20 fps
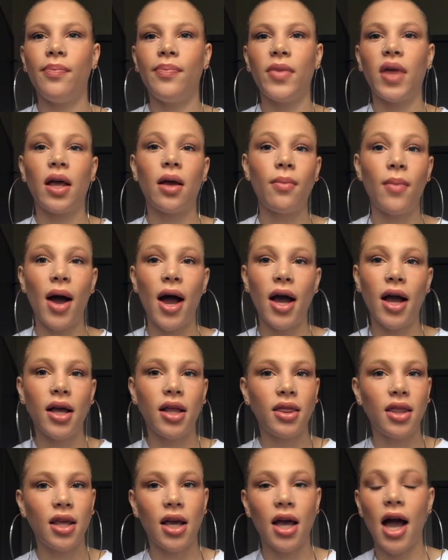like in
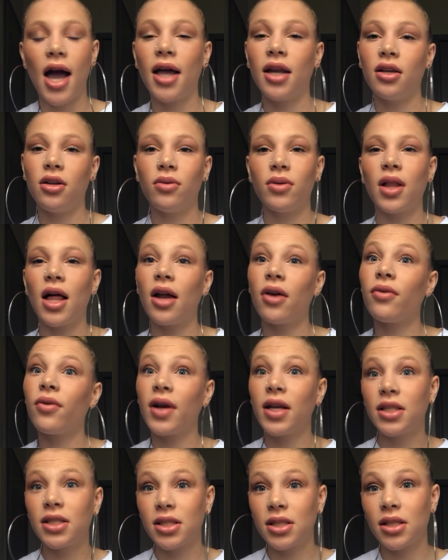my thing, I had to do a lot of
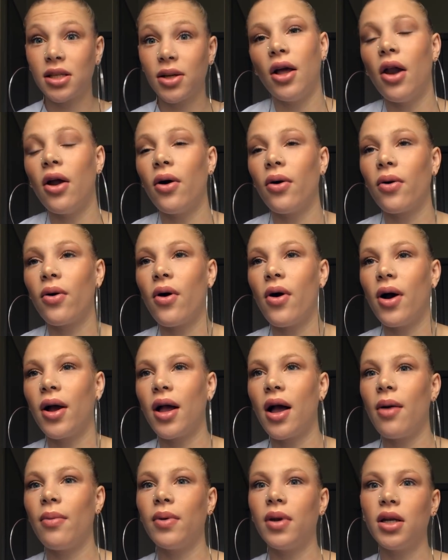racism, you know,
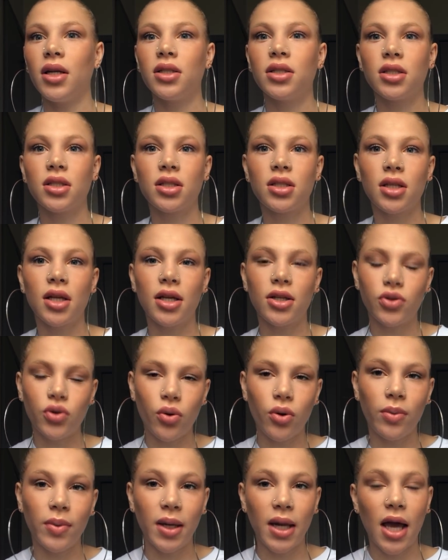growing up, and it
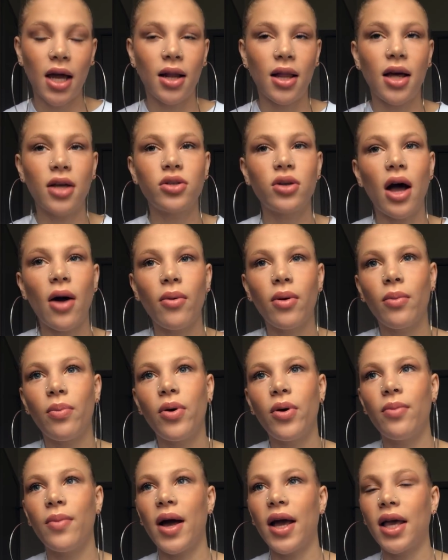tore me down a lot. So I want to
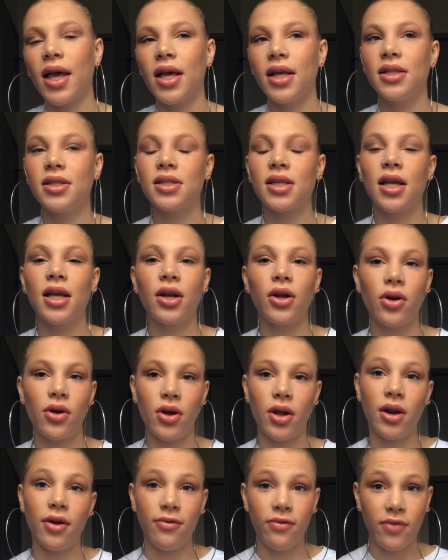put my kids in a
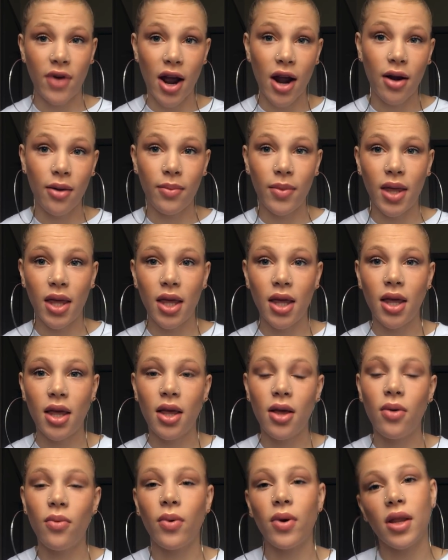good environment
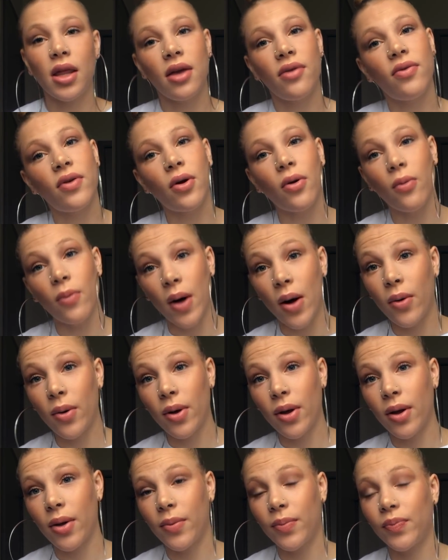where they feel
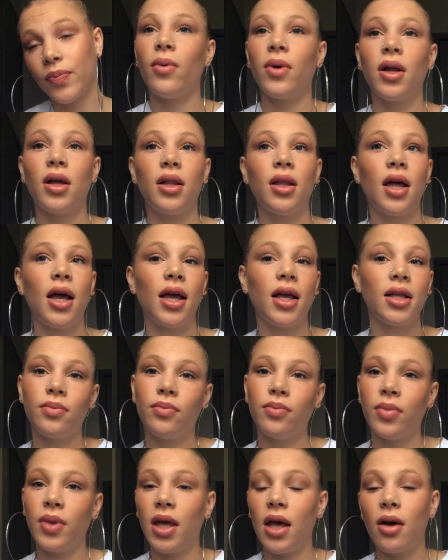welcome. I want to like
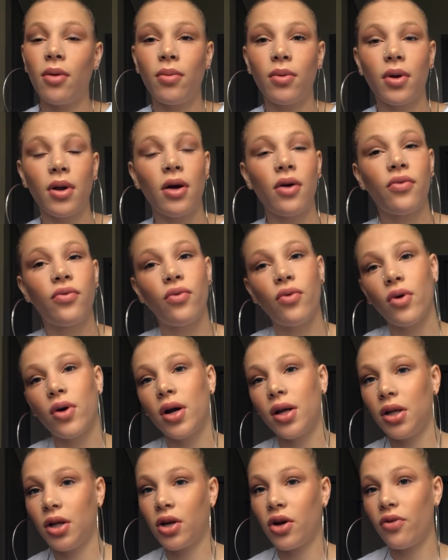be able to
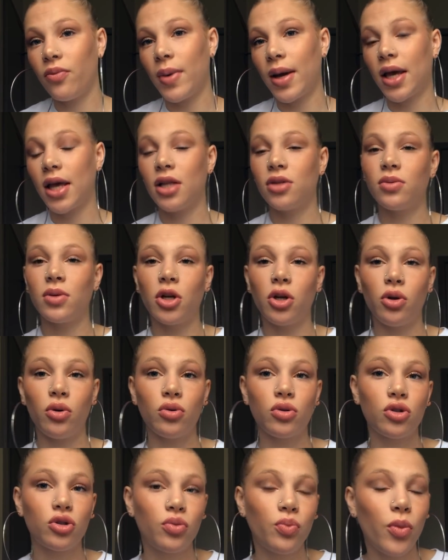afford, you know, if my kids want to
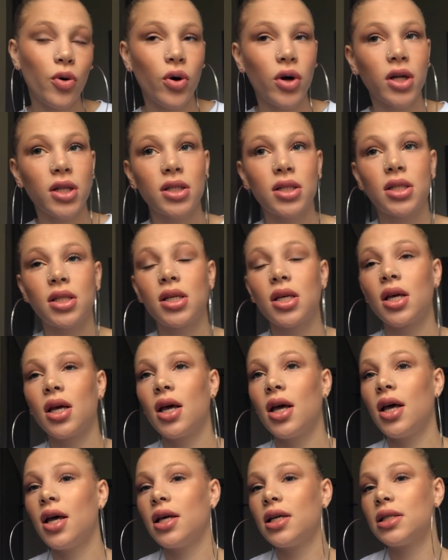do sports,
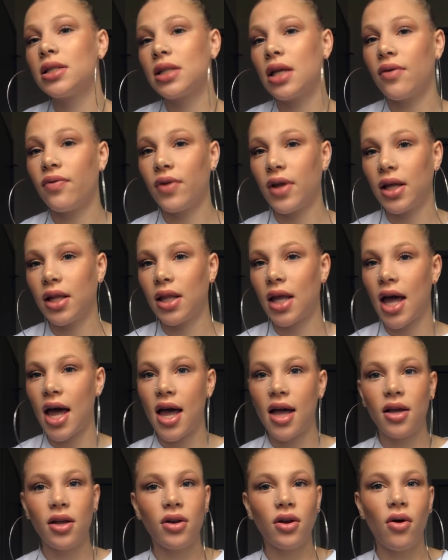stuff like
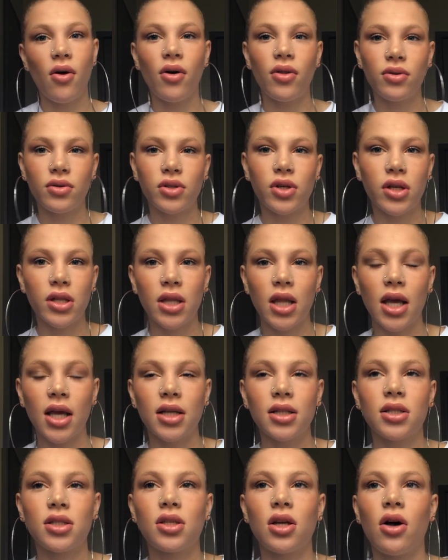that, you know, all those good
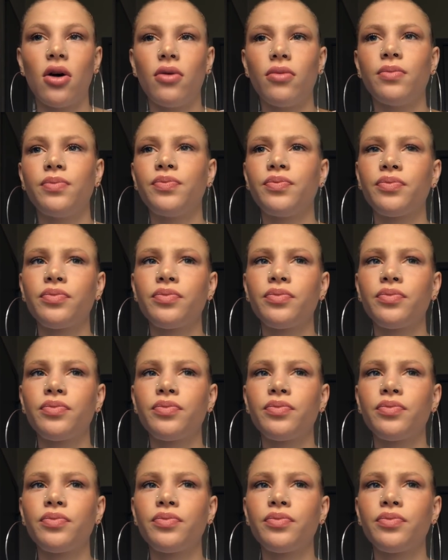things. So,